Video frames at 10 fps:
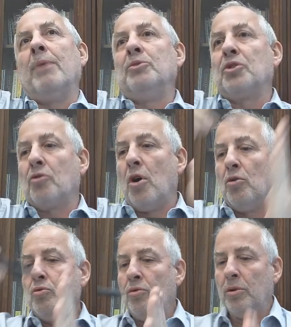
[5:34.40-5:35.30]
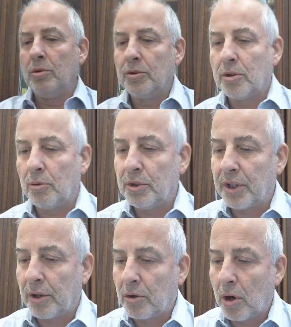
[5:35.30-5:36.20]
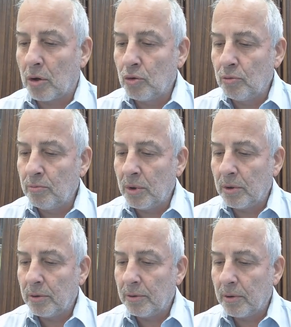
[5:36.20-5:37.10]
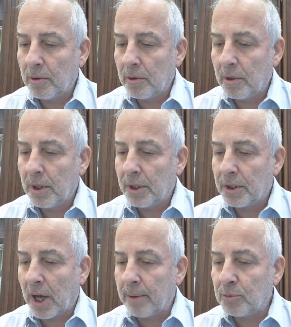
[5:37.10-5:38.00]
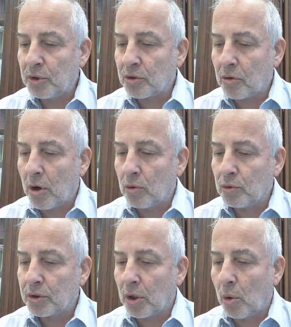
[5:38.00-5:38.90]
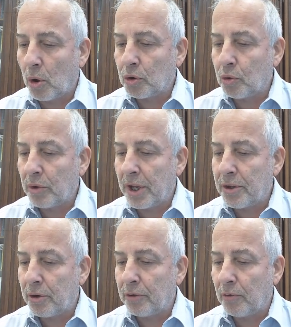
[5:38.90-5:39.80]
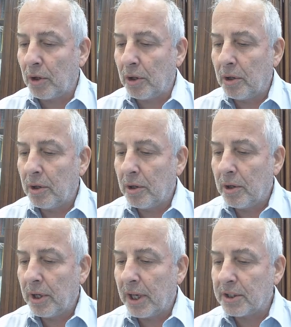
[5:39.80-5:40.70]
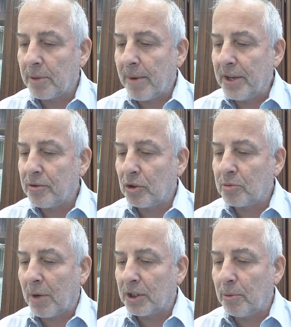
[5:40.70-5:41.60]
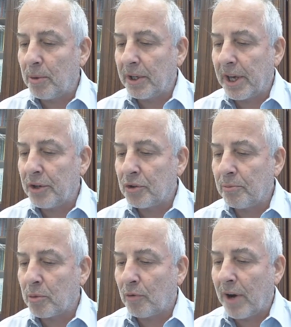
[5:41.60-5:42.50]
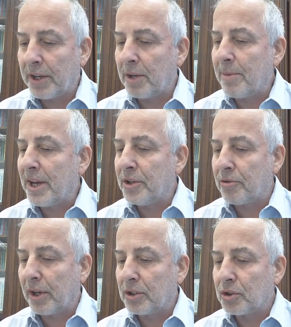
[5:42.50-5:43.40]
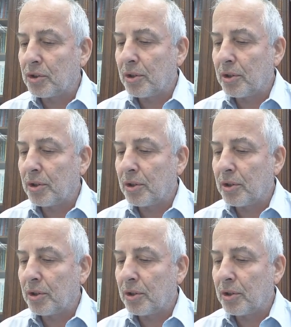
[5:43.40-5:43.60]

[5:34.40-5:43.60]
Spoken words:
row, so it's a column times row. So all together it will, as a matrix multiplication, provide a matrix.